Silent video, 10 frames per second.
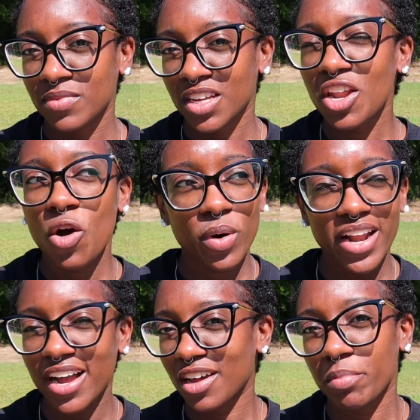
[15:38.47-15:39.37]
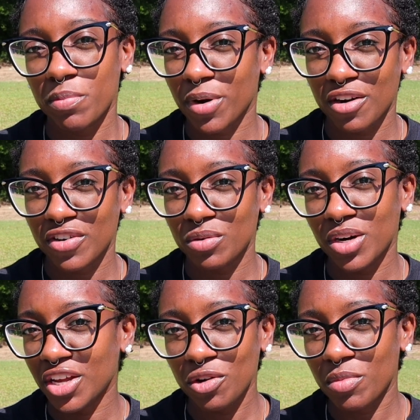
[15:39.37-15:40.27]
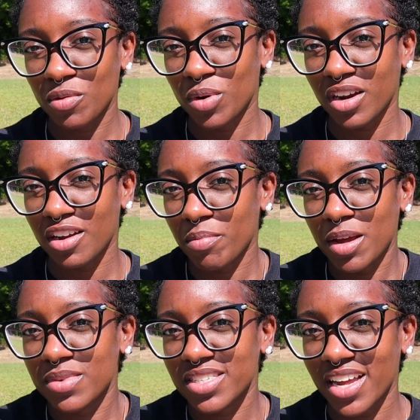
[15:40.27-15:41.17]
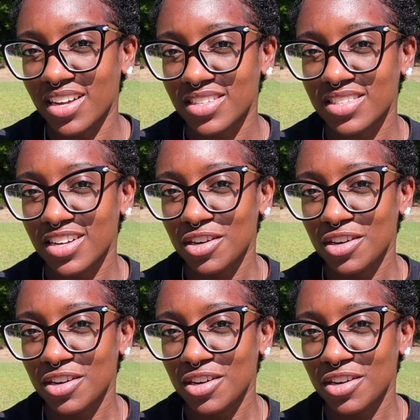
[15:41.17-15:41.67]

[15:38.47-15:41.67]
No, we're not going to be perfect. We're human. We're going to make mistakes.